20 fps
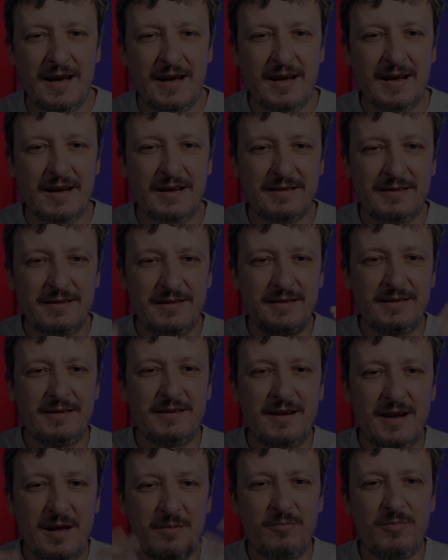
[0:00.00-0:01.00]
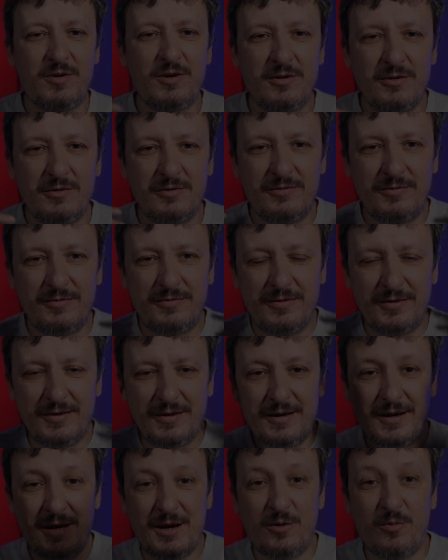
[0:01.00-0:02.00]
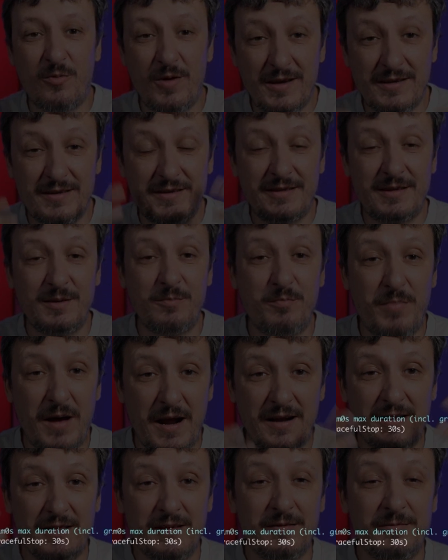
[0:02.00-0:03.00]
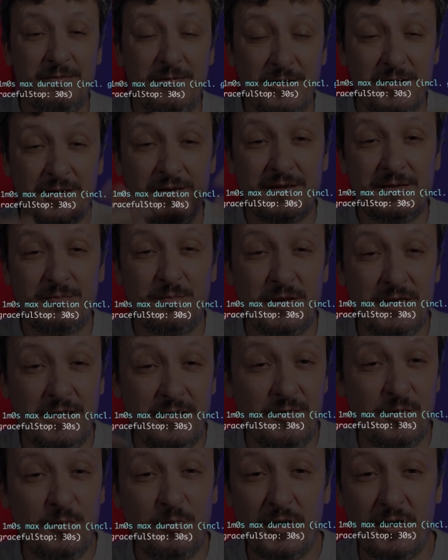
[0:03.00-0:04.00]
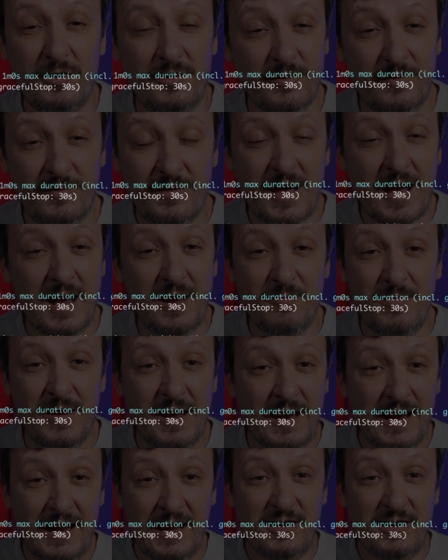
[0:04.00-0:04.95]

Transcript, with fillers: a certain number of requests in parallel for a specific period of time